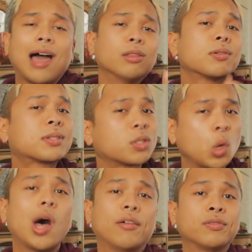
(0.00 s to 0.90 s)
I look
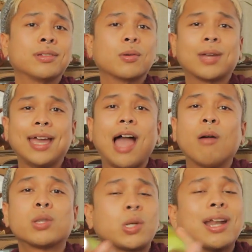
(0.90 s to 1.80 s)
soft, okay? I
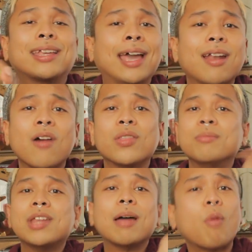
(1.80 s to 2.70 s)
was trying to get on
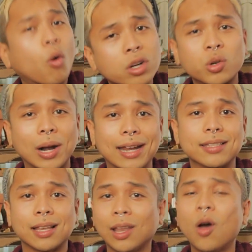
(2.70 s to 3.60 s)
them damn whore
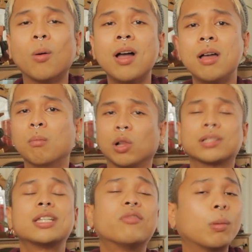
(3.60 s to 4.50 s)
trains. Hello,
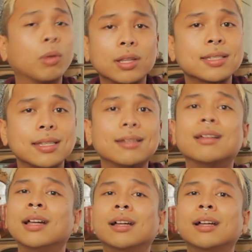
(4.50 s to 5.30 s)
bulletin for bulletin,